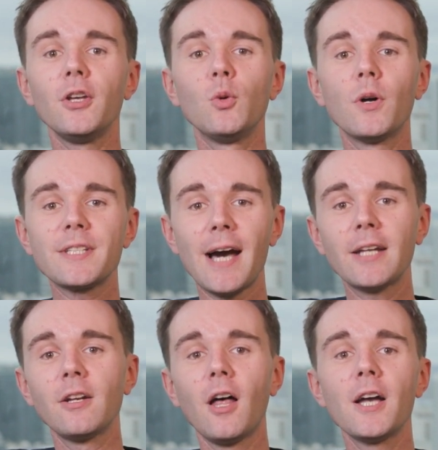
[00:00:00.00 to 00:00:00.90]
You want to
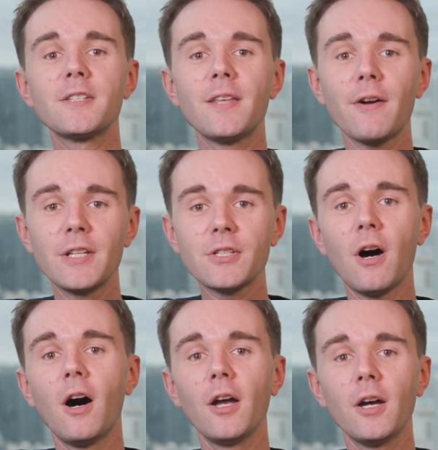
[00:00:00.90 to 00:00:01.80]
analyze their
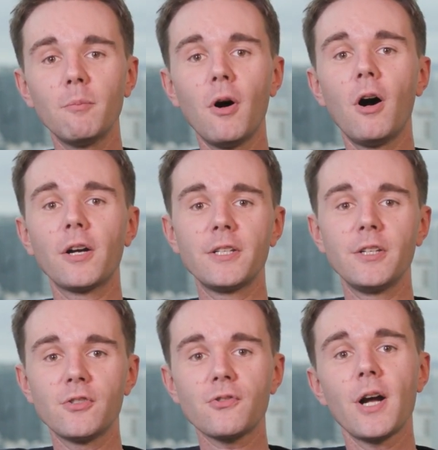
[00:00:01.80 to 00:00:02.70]
entire
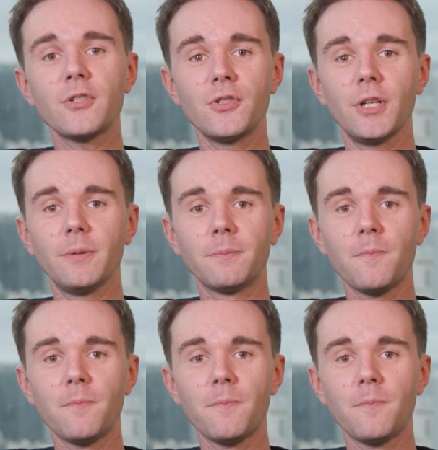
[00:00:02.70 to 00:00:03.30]
marketing strategy.